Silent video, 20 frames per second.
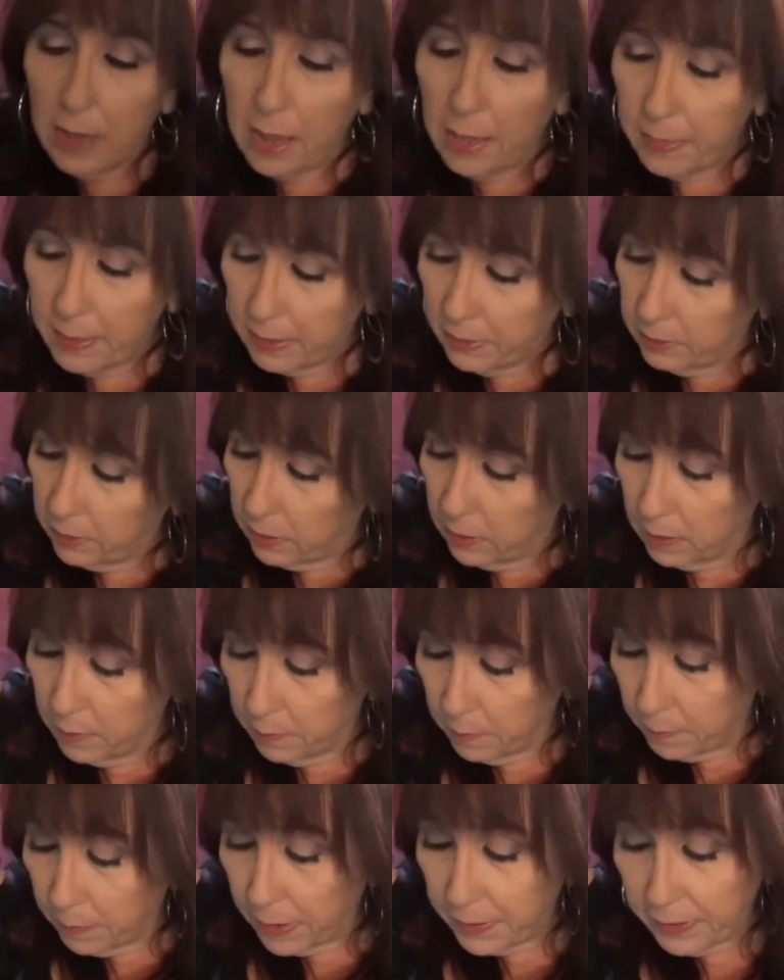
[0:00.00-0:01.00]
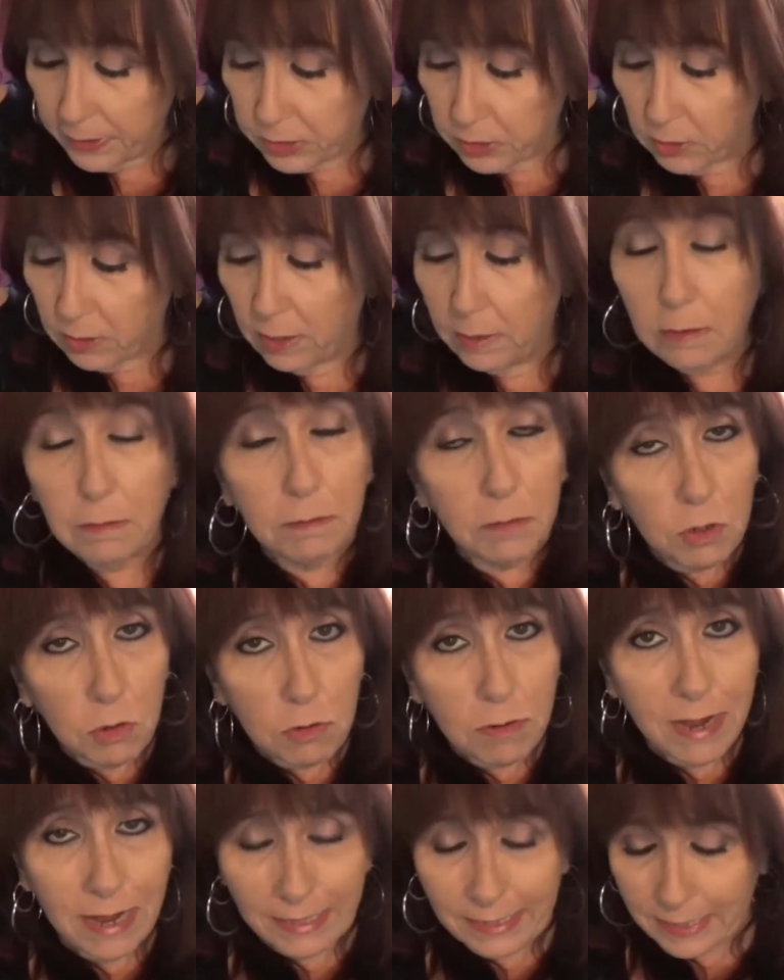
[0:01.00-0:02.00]
And then uh, by the time you
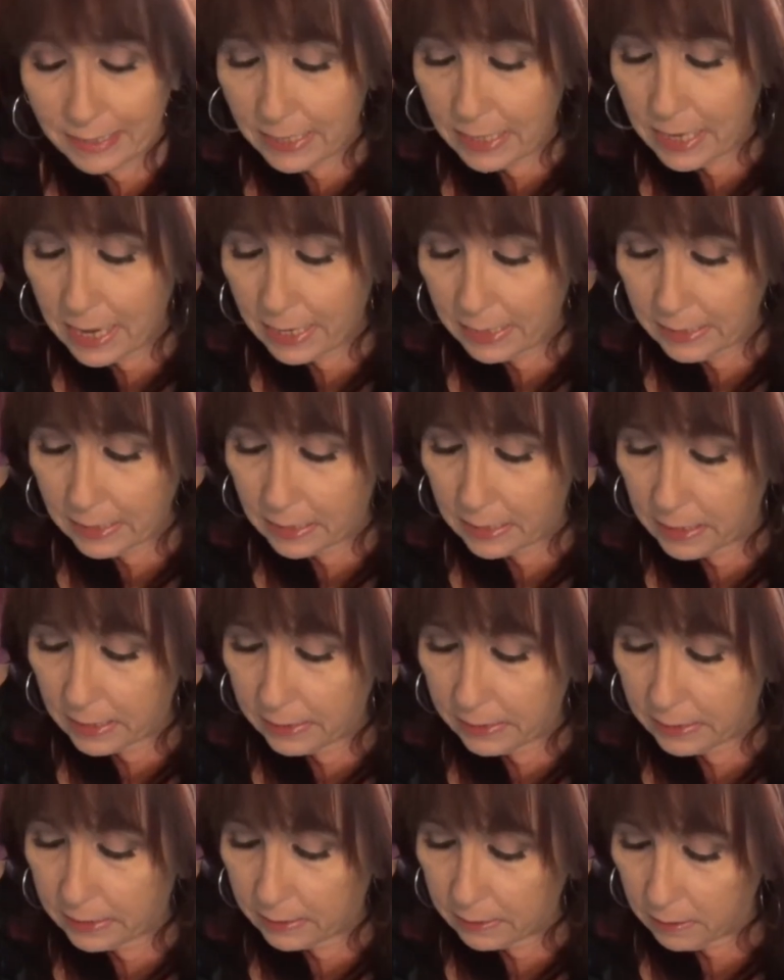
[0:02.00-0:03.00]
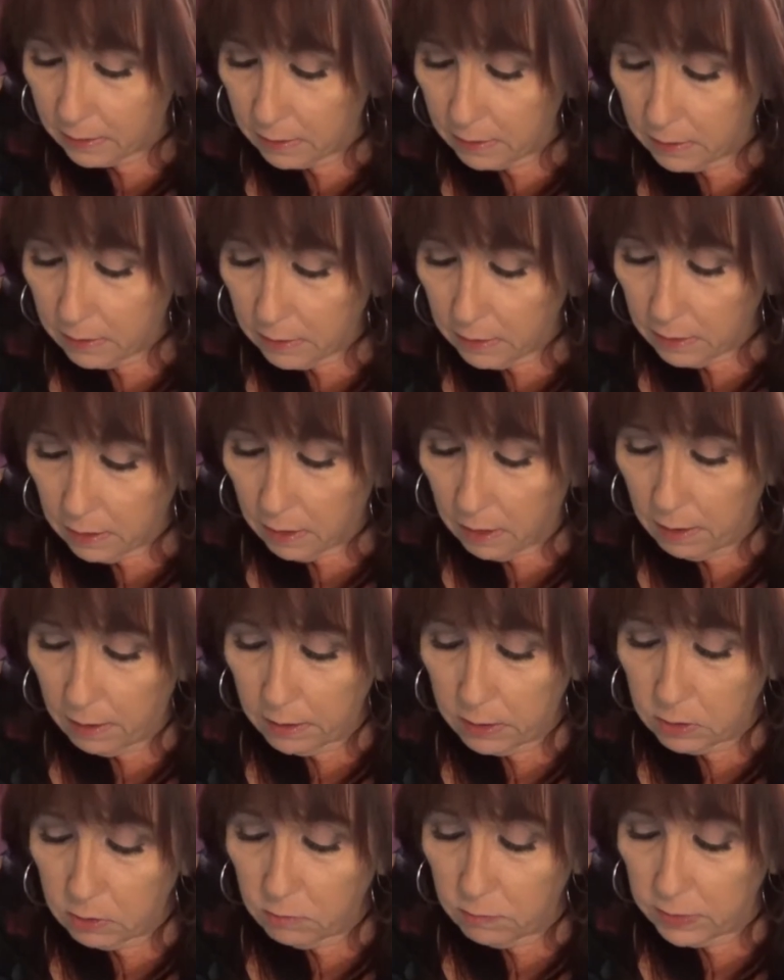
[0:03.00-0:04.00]
get to the end of this, uh,
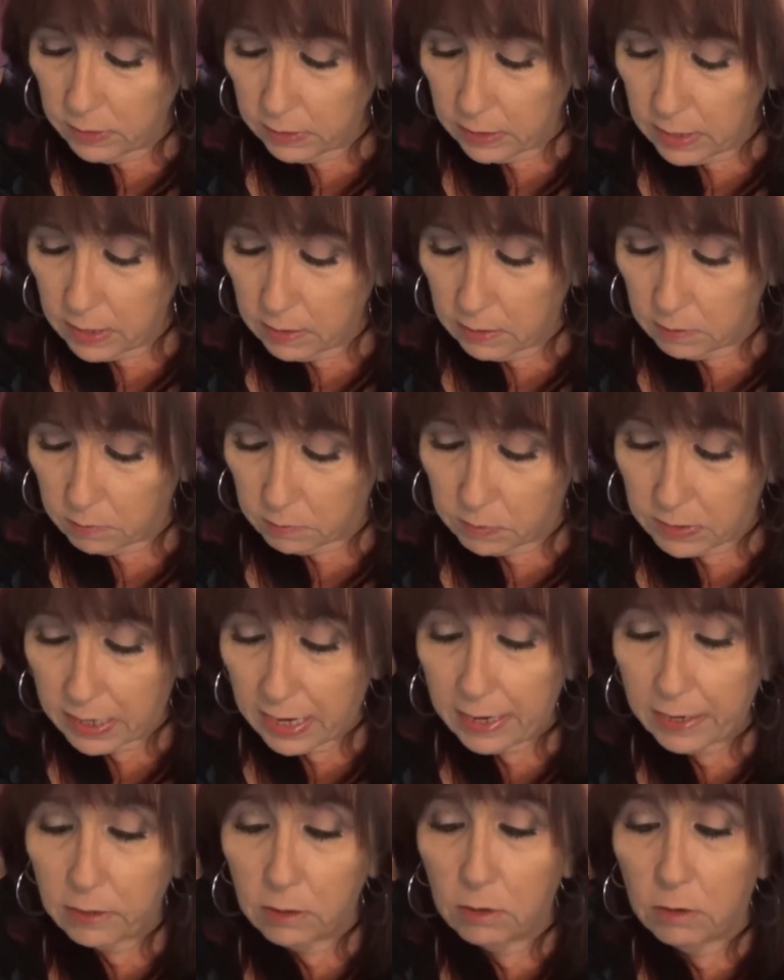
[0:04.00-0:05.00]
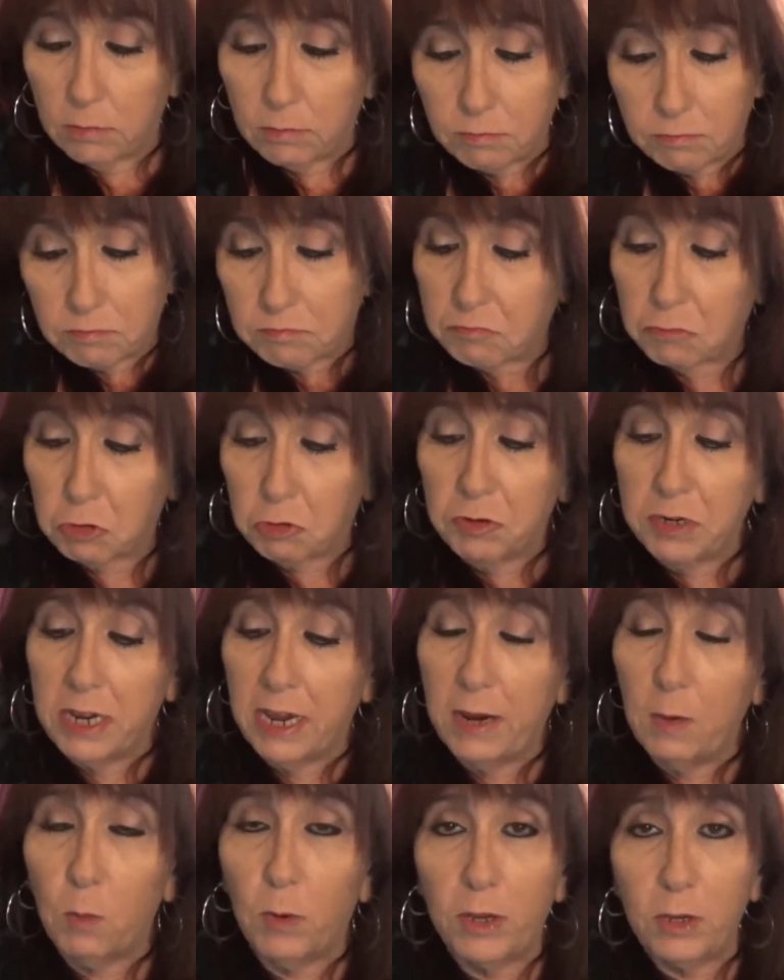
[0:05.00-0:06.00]
you really can
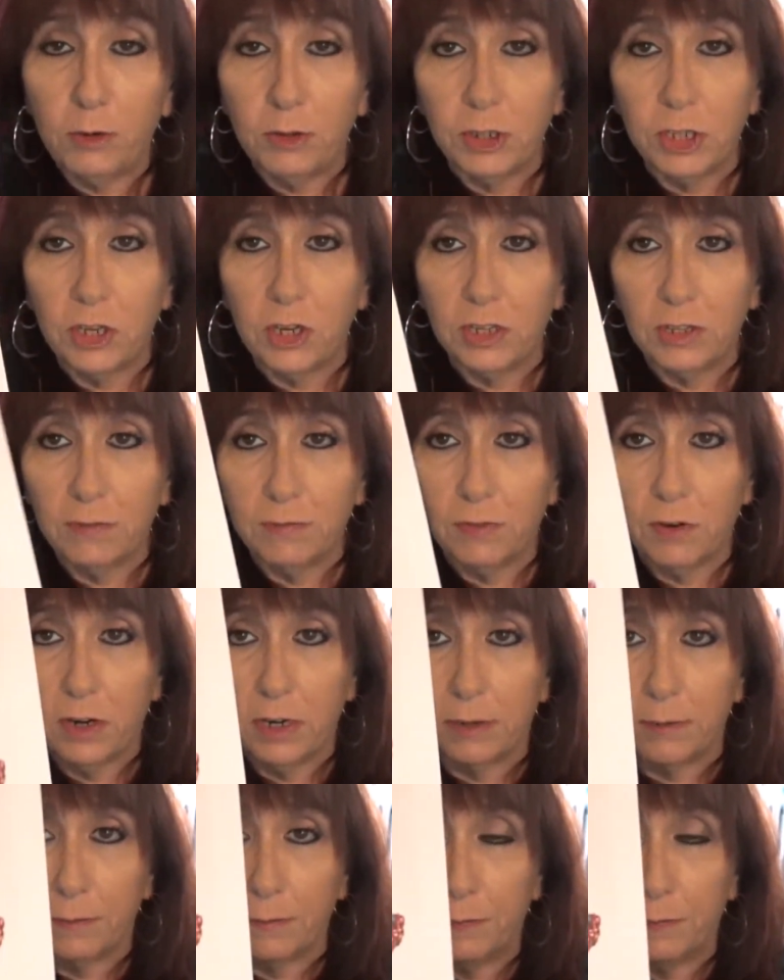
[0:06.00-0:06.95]
create what you see on the front.